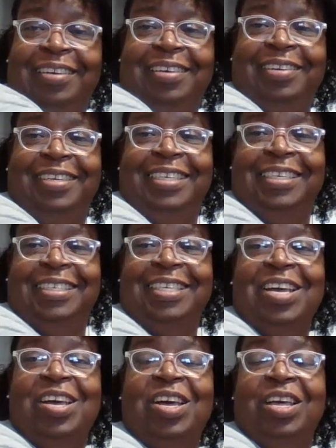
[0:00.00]
There it is.
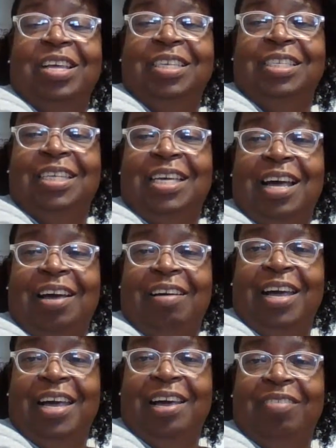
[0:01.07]
See how
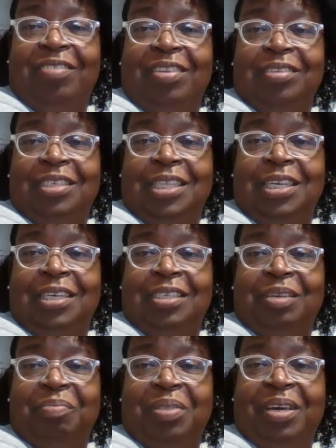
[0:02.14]
I have those things
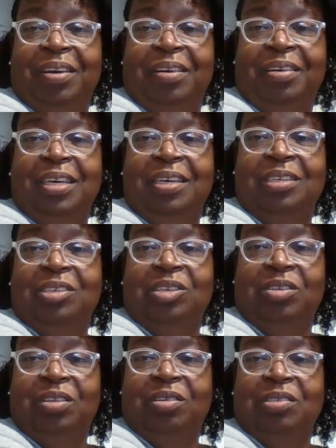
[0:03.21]
up there?
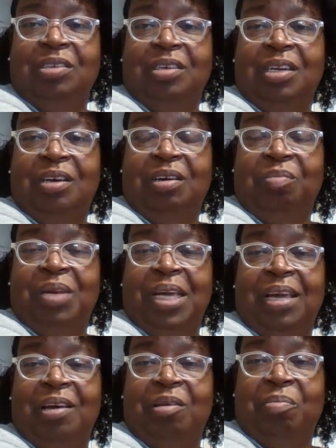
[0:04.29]
So those are going to come
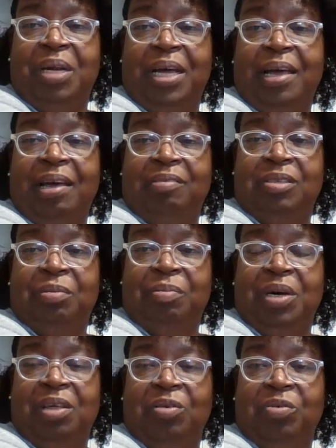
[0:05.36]
down, but I have some
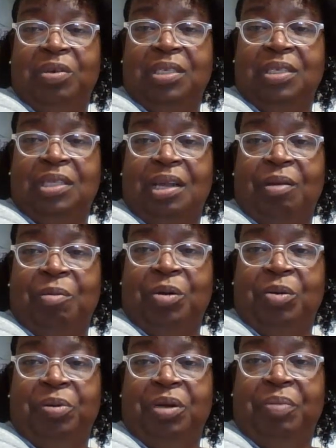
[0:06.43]
other ones that I'm going
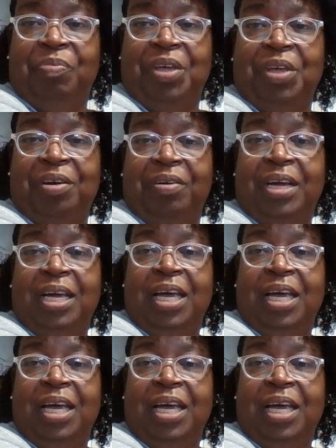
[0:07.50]
to put up there.